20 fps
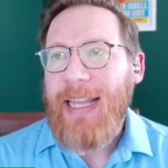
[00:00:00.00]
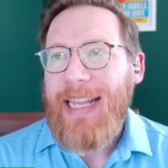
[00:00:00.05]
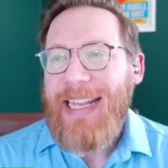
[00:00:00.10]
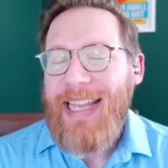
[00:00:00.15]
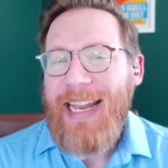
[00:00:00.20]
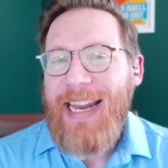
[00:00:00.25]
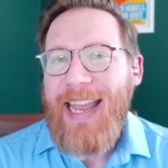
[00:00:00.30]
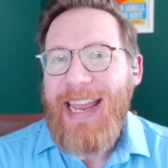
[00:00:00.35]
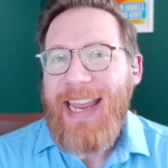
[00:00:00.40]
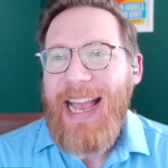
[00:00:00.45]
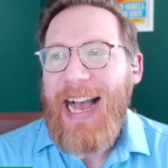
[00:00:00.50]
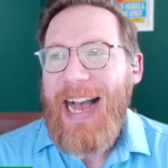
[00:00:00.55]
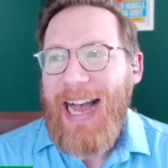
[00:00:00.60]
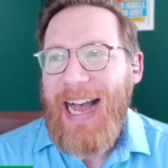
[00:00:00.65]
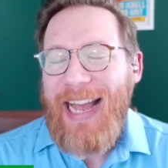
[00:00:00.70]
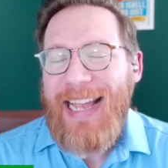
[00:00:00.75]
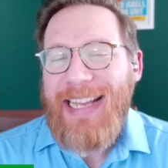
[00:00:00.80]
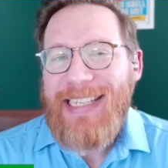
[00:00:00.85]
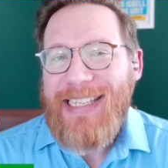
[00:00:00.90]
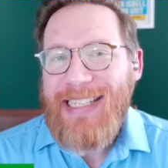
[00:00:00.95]
get a
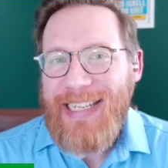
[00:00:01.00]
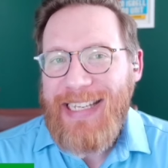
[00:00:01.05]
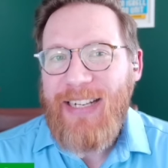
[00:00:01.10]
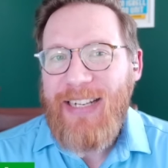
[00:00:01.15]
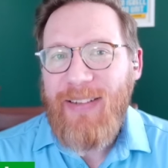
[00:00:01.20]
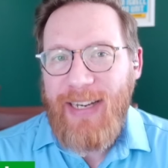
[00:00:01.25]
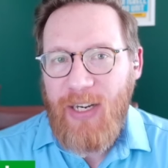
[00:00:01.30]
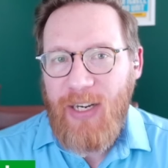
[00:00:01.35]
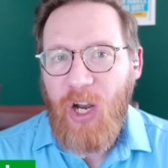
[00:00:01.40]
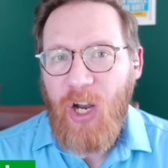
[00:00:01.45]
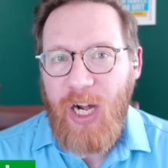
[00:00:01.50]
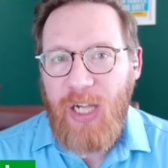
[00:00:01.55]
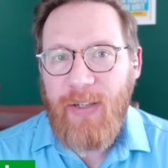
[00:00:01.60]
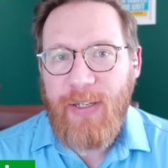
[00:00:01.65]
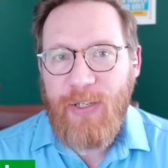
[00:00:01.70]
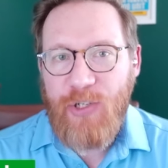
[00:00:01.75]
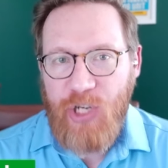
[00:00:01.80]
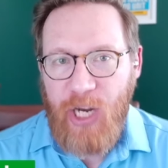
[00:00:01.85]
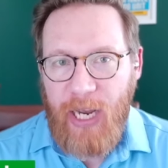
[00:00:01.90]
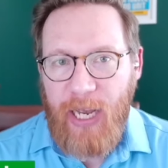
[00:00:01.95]
high ceiling
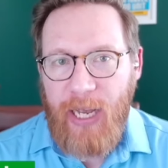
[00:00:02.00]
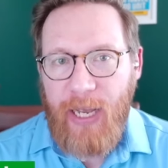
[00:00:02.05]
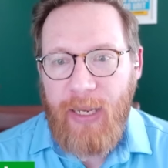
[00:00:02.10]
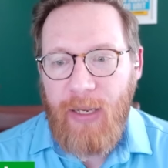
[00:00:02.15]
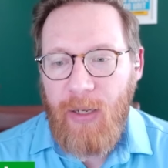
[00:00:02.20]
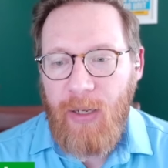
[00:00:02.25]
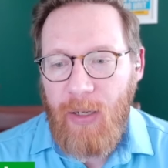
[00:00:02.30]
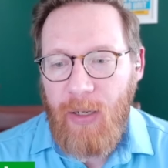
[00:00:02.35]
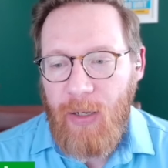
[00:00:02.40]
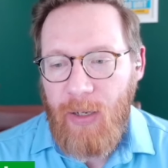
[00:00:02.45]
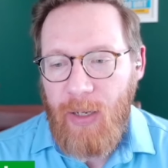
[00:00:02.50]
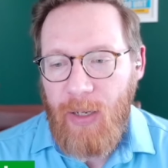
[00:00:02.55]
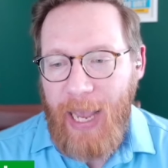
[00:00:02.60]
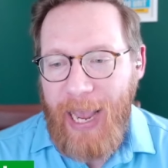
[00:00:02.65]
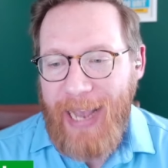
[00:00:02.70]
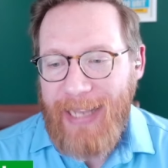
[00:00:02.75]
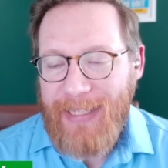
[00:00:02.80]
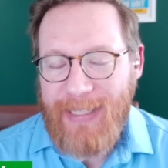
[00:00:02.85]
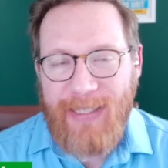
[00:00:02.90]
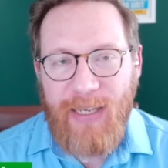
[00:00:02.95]
college guy
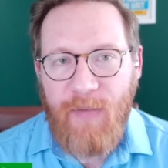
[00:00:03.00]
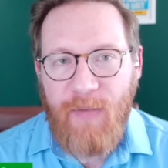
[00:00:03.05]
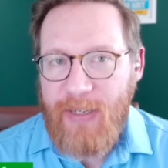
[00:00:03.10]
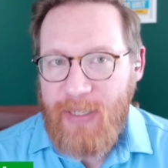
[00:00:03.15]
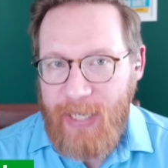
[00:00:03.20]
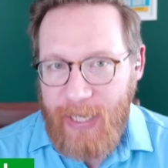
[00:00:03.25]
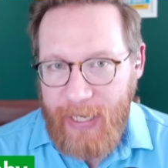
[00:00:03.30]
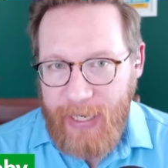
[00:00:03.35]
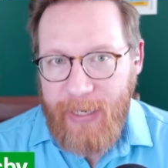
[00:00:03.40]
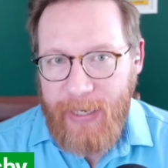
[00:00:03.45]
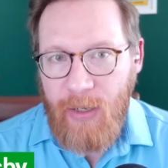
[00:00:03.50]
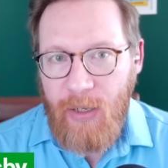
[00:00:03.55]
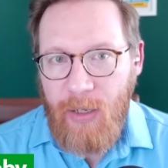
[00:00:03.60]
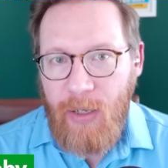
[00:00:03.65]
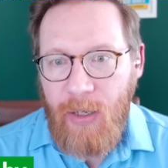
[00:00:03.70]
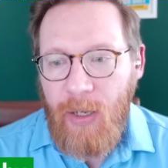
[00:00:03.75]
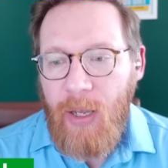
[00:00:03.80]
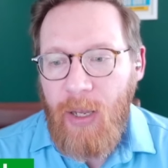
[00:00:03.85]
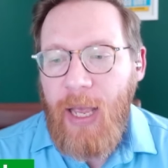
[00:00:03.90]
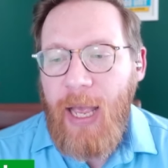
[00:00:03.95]
at 17,
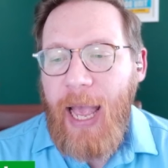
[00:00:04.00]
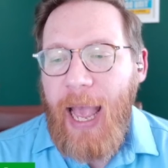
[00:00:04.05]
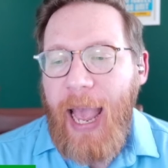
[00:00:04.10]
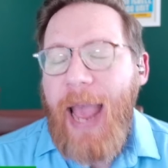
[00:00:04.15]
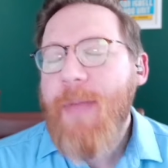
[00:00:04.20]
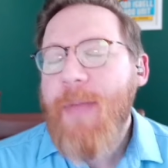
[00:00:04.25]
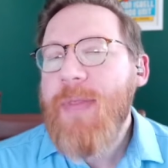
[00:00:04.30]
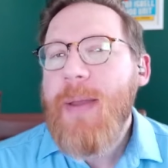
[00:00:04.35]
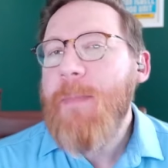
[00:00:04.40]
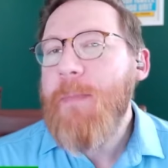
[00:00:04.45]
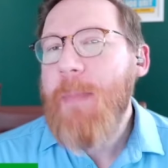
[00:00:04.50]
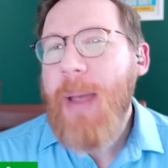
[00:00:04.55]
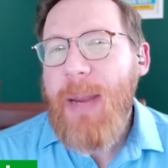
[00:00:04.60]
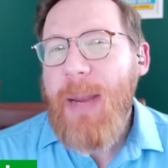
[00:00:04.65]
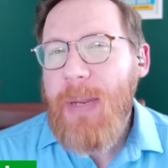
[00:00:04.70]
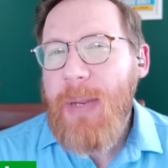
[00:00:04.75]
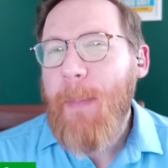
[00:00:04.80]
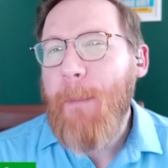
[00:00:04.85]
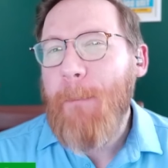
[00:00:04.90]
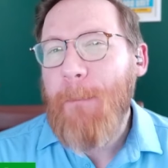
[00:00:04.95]
and then
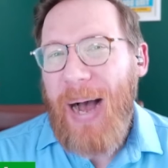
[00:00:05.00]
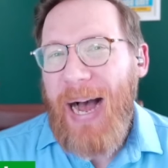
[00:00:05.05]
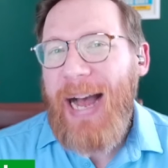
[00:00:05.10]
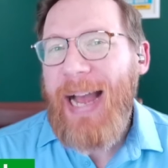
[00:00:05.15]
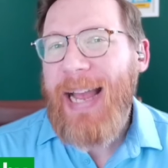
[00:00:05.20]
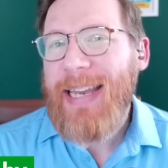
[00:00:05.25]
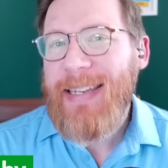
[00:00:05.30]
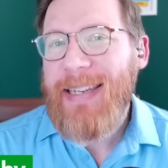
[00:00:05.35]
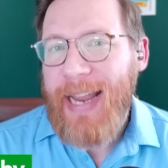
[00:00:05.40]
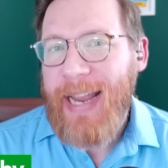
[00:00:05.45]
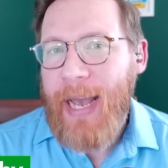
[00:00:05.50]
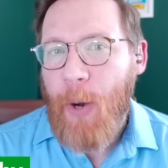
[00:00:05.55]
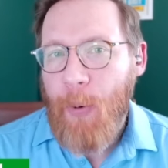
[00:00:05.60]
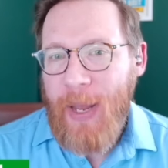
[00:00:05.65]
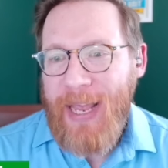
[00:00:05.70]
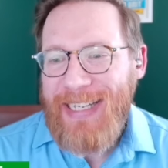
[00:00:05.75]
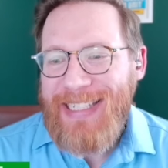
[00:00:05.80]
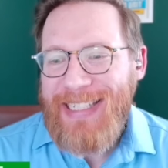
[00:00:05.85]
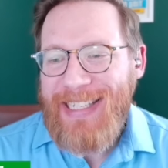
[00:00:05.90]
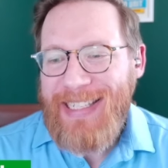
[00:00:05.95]
maybe buy down
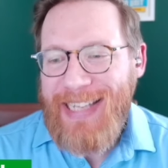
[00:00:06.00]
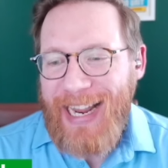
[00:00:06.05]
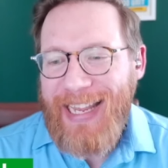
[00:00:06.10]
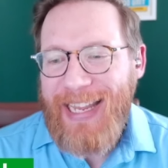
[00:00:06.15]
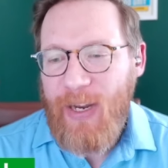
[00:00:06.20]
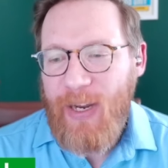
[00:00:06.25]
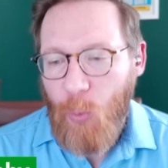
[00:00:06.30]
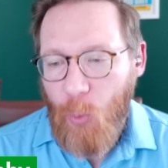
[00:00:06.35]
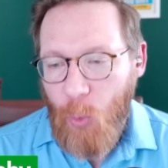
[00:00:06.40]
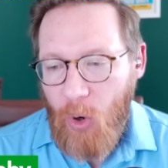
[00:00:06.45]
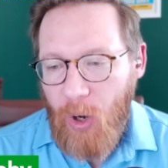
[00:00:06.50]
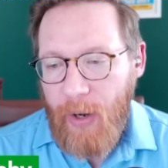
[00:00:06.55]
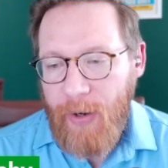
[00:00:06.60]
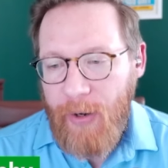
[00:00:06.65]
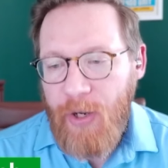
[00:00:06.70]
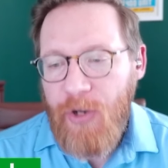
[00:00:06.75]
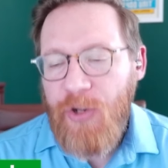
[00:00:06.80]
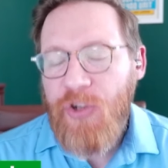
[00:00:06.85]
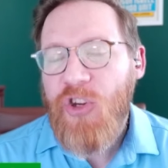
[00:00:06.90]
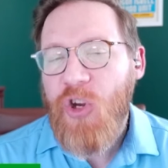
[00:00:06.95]
a second
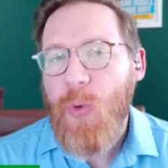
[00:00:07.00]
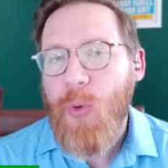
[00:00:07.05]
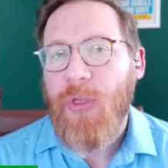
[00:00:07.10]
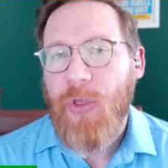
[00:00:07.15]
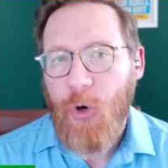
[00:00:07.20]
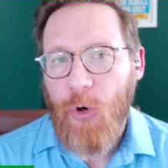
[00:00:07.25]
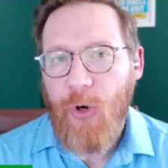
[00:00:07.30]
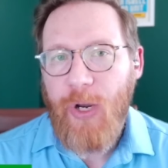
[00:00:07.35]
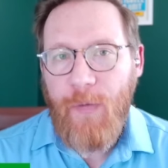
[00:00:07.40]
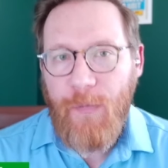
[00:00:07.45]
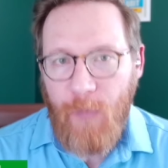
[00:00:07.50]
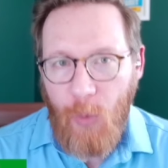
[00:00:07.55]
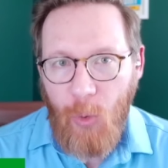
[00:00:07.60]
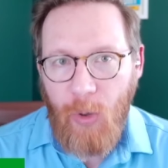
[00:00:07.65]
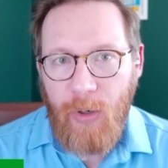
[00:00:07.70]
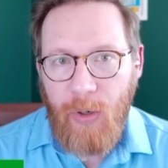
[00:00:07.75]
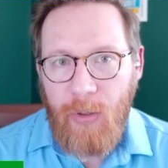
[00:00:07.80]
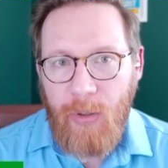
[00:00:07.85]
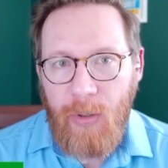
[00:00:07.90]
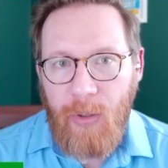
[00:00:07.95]
one to 34.